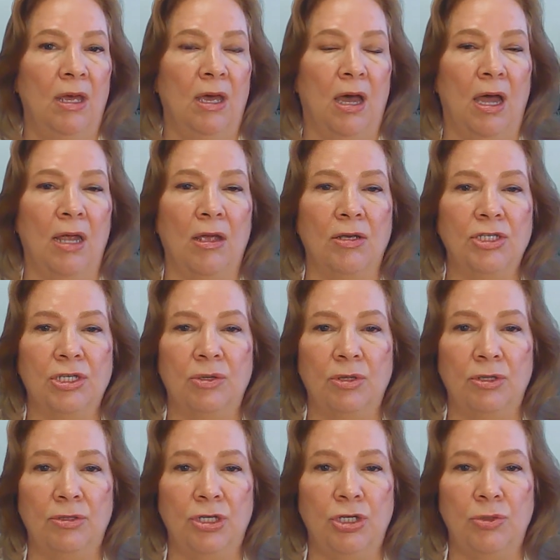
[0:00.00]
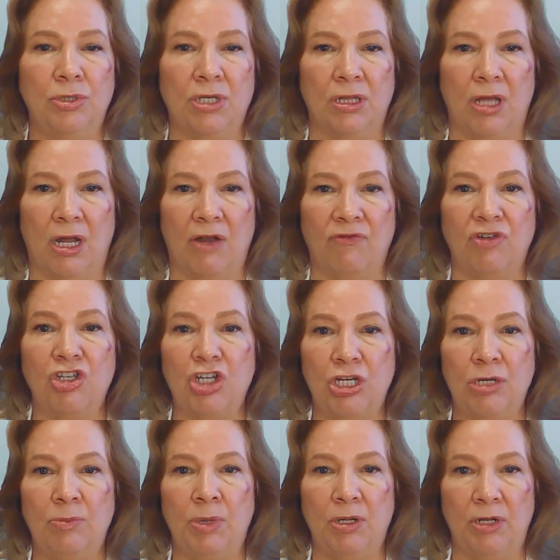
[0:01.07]
I also use a lot of
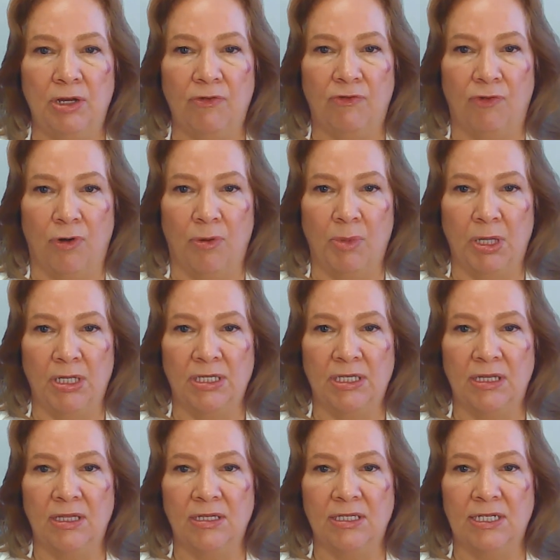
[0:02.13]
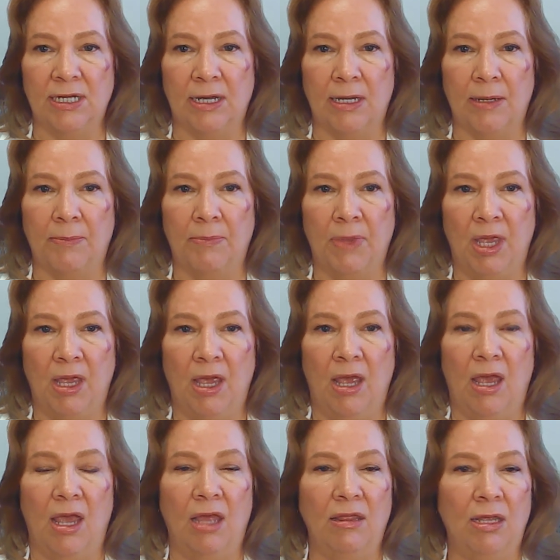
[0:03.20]
chi building formulas at this time.
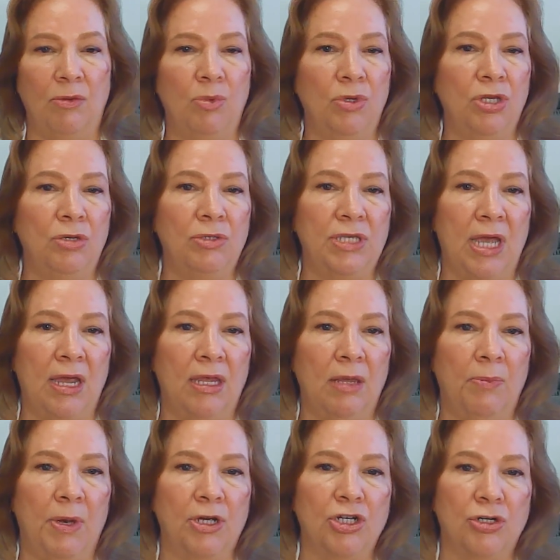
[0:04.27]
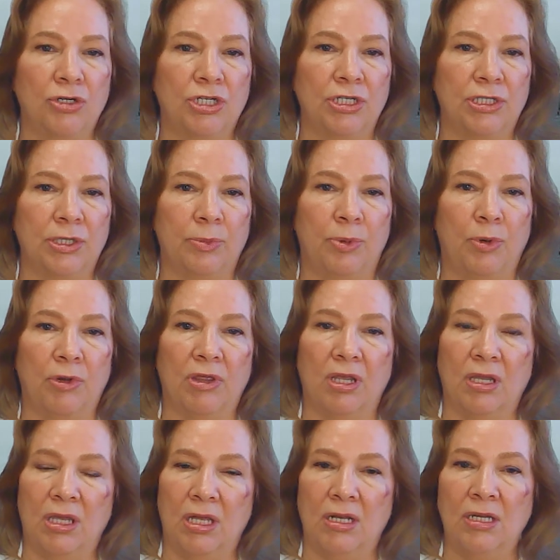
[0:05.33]
And then we'll use acupuncture to support the
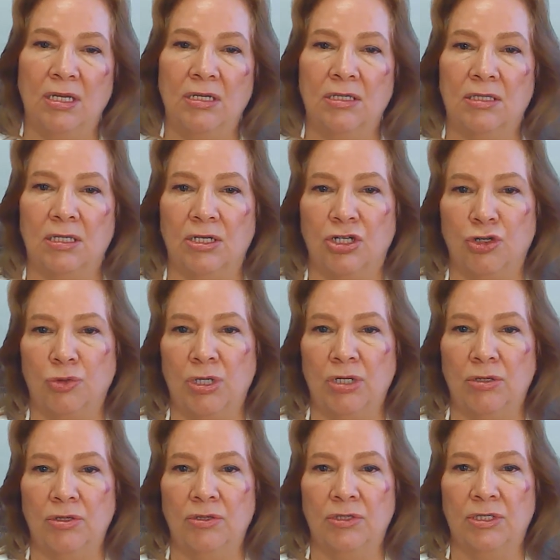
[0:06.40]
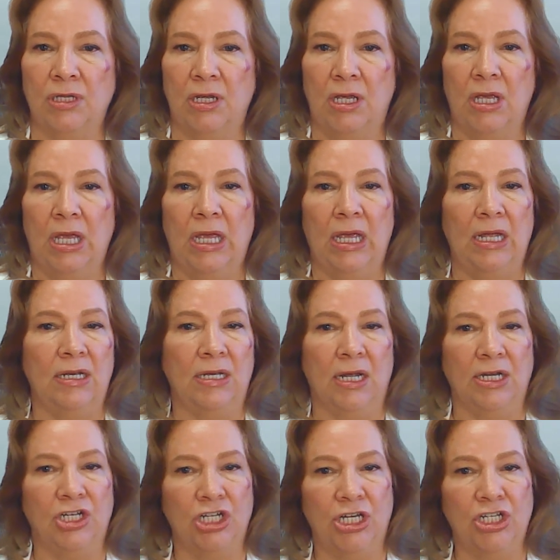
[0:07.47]
kidneys, the adrenals, and
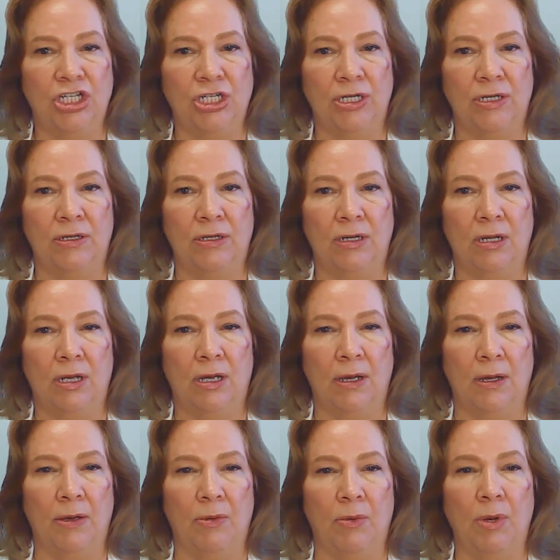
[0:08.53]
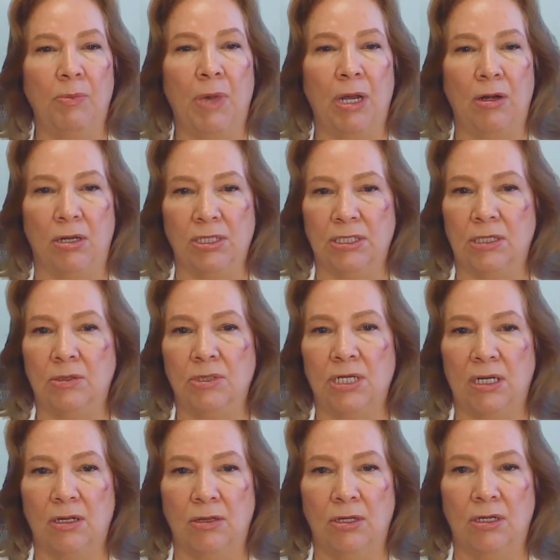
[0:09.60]
digestion. We might also
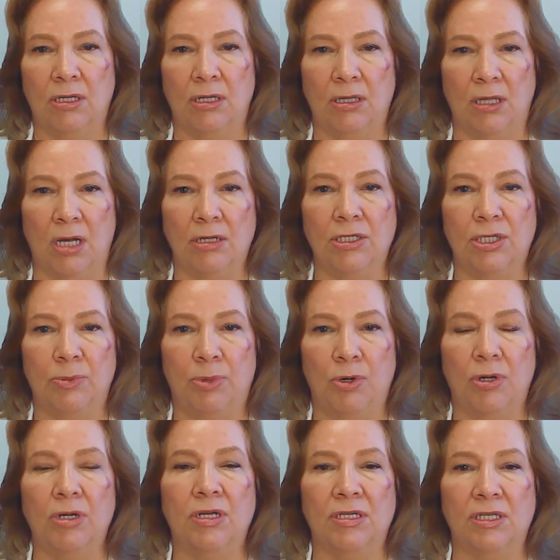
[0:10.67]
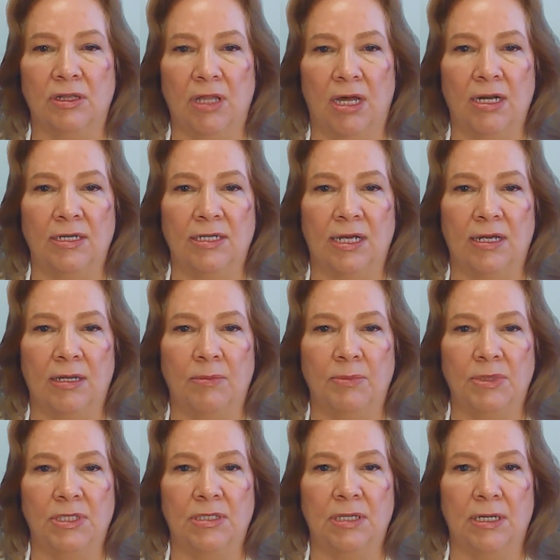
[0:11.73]
take a look at lung support because a lot of
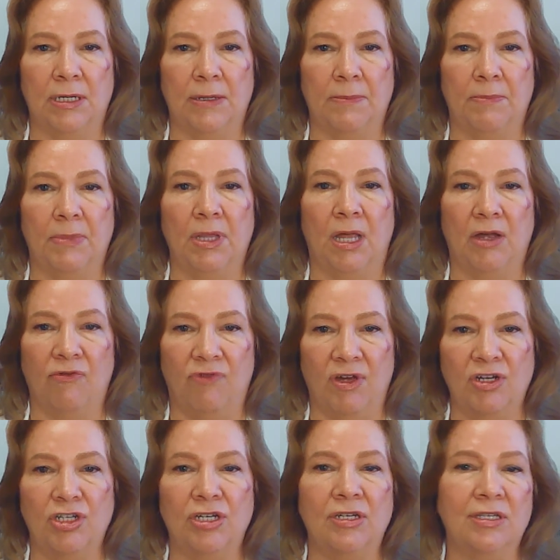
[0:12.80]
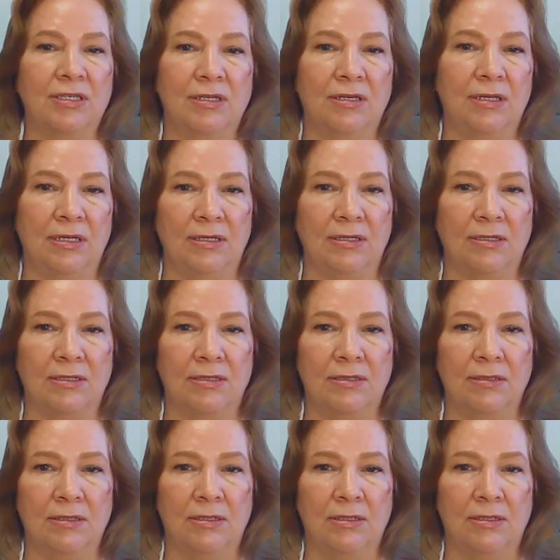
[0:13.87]
times lung function is